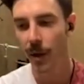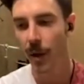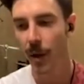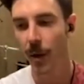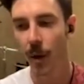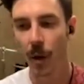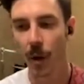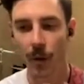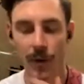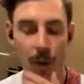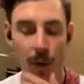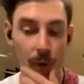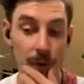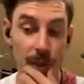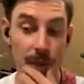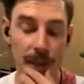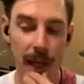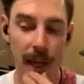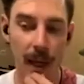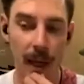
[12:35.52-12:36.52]
whole tone
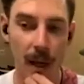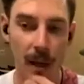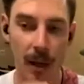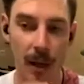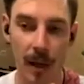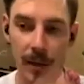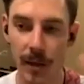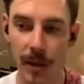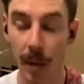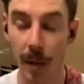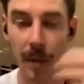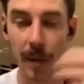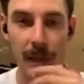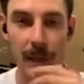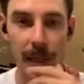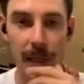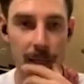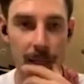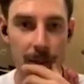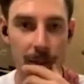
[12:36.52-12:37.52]
scale on top of
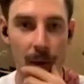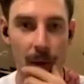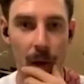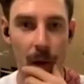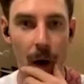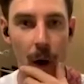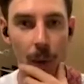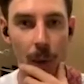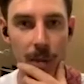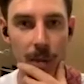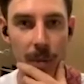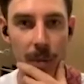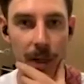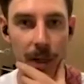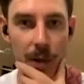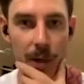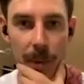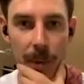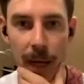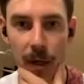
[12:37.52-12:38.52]
this, always play
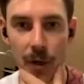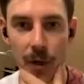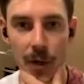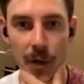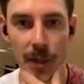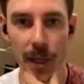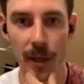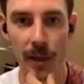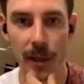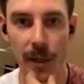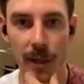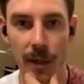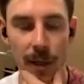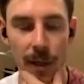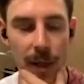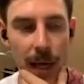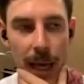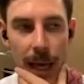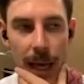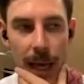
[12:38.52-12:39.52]
your minor scale here.
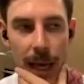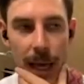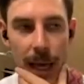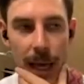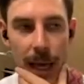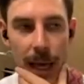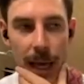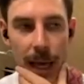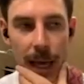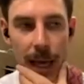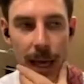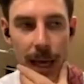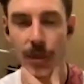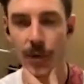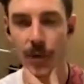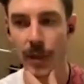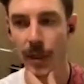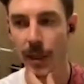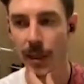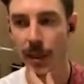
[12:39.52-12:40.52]
None of that
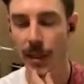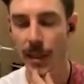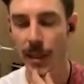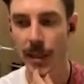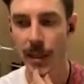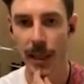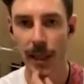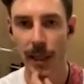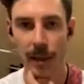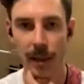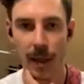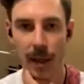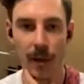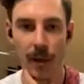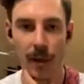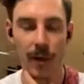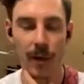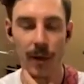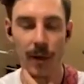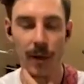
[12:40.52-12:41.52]
is really existing in there.
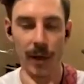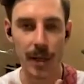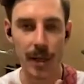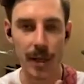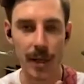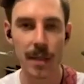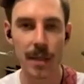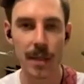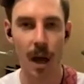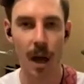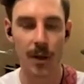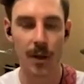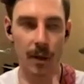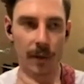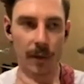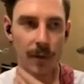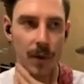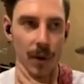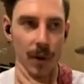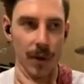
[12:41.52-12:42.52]
There is logic, of
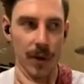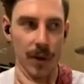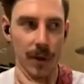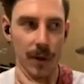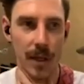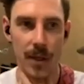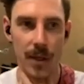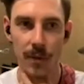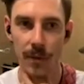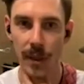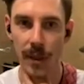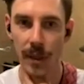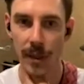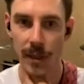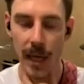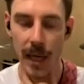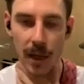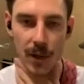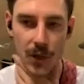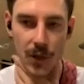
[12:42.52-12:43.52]
course. There is really
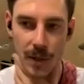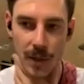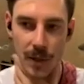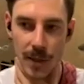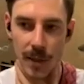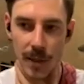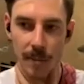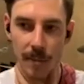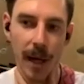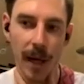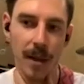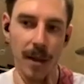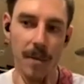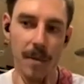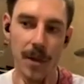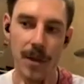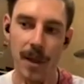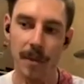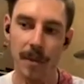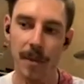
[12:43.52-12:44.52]
intelligence behind the
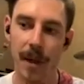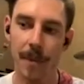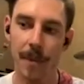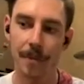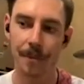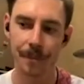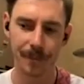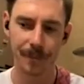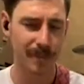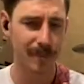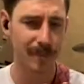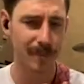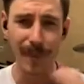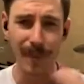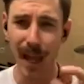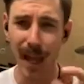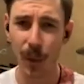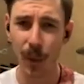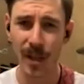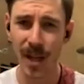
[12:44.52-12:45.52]
music, but
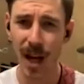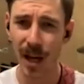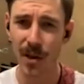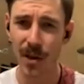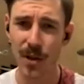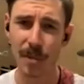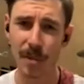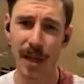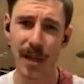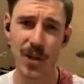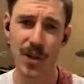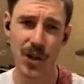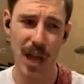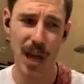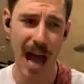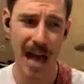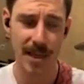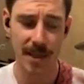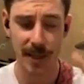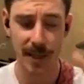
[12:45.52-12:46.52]
I would not use my
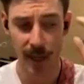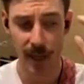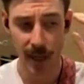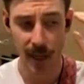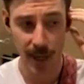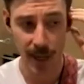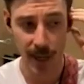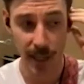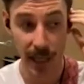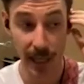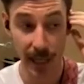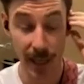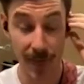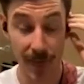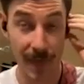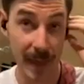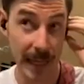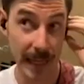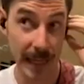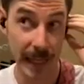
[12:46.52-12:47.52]
jazz kind of
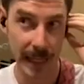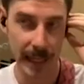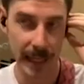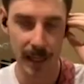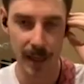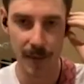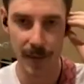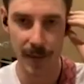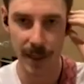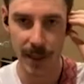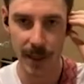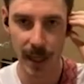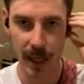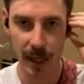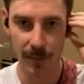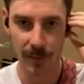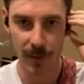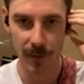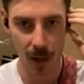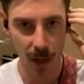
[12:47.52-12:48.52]
thinking in this kind
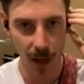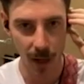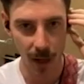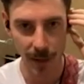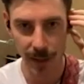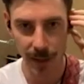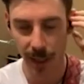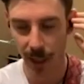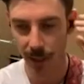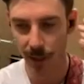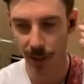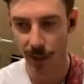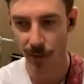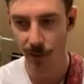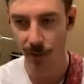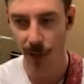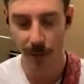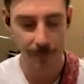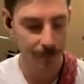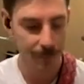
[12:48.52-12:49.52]
of context,
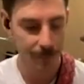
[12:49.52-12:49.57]
right?